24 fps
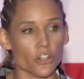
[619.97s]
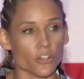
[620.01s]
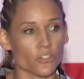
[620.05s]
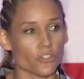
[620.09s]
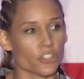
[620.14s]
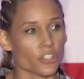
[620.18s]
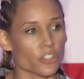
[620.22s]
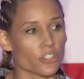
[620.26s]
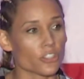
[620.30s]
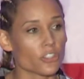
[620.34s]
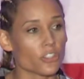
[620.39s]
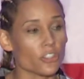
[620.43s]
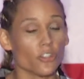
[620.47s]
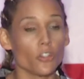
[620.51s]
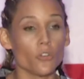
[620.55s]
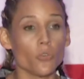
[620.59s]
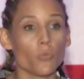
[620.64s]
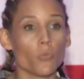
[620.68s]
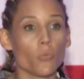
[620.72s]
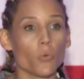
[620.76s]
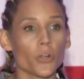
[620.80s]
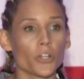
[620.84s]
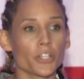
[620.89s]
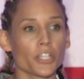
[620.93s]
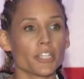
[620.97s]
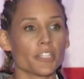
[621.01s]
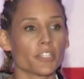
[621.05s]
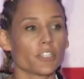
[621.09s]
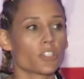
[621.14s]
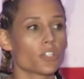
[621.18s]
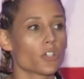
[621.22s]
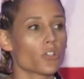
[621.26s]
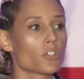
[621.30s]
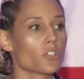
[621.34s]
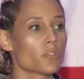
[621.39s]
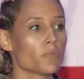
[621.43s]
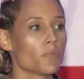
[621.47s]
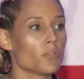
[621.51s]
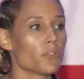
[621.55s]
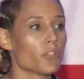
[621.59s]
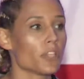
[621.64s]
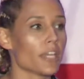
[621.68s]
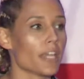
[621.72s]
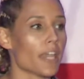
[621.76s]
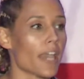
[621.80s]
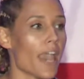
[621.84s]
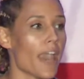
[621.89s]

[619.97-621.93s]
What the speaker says: just working so smoothly.